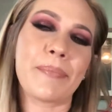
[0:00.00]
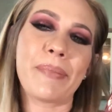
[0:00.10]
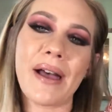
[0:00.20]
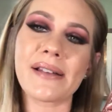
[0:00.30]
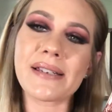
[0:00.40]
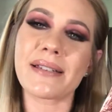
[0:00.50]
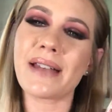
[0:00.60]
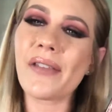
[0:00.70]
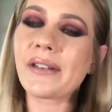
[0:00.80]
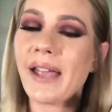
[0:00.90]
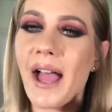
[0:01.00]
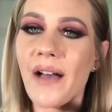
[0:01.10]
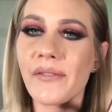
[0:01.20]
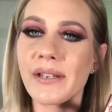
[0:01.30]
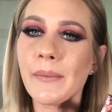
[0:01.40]
But now that I
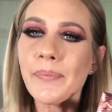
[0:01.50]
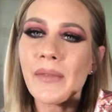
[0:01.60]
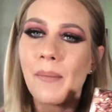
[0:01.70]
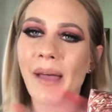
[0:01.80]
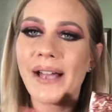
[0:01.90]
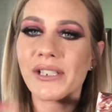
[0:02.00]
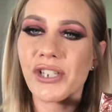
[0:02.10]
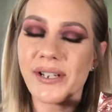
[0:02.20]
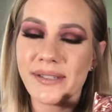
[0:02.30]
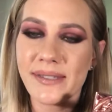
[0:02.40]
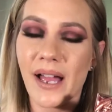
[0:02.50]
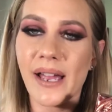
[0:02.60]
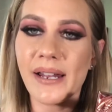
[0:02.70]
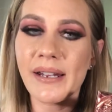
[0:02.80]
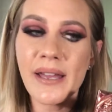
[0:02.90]
have it, packaging
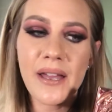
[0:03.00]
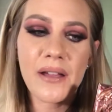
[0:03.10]
aside,